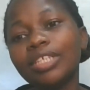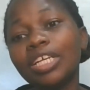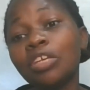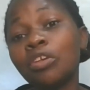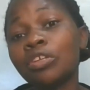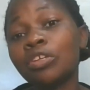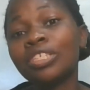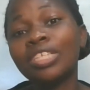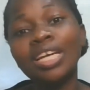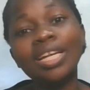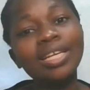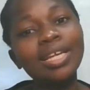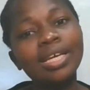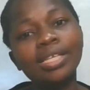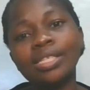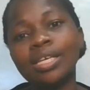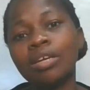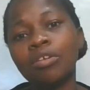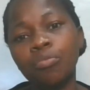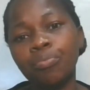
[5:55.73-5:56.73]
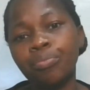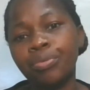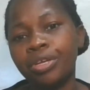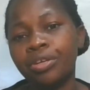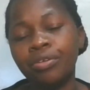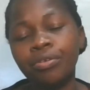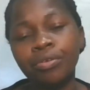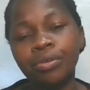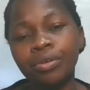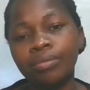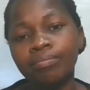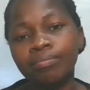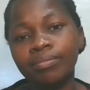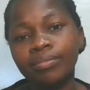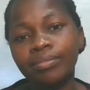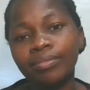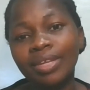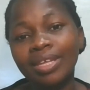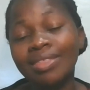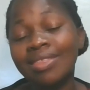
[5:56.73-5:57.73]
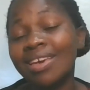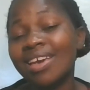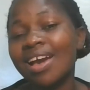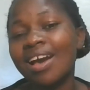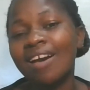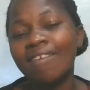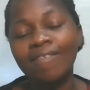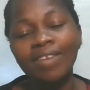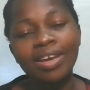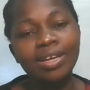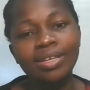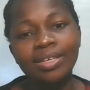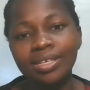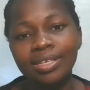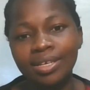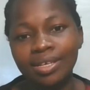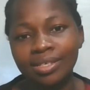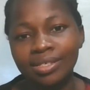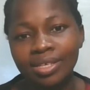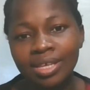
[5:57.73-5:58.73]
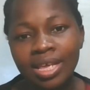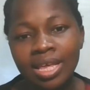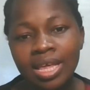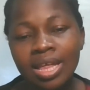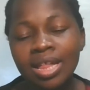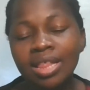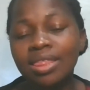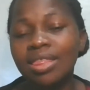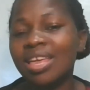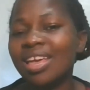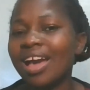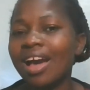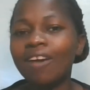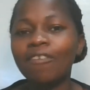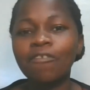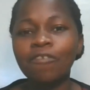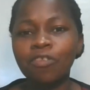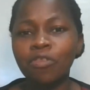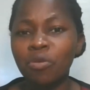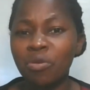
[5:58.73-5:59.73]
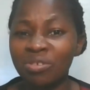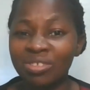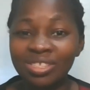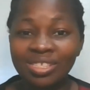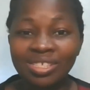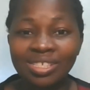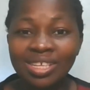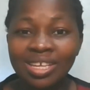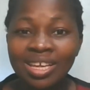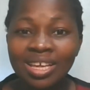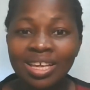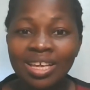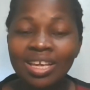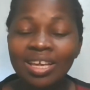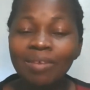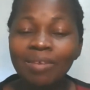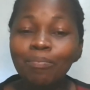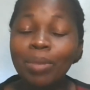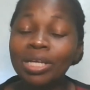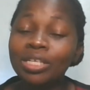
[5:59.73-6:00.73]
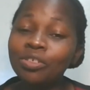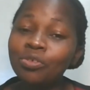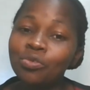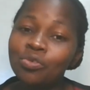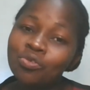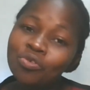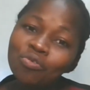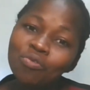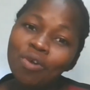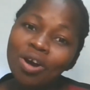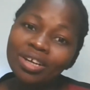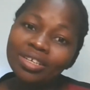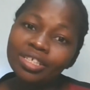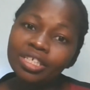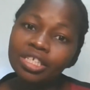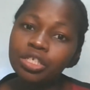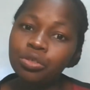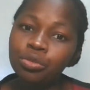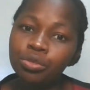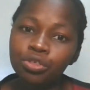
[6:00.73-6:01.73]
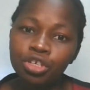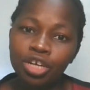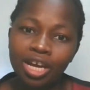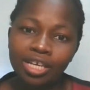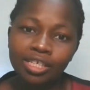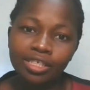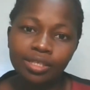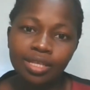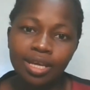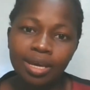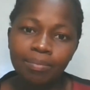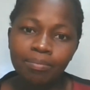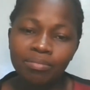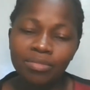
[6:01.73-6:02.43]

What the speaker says: Your child has an opinion. They have ideas. They have thoughts. But you do what? You trash them.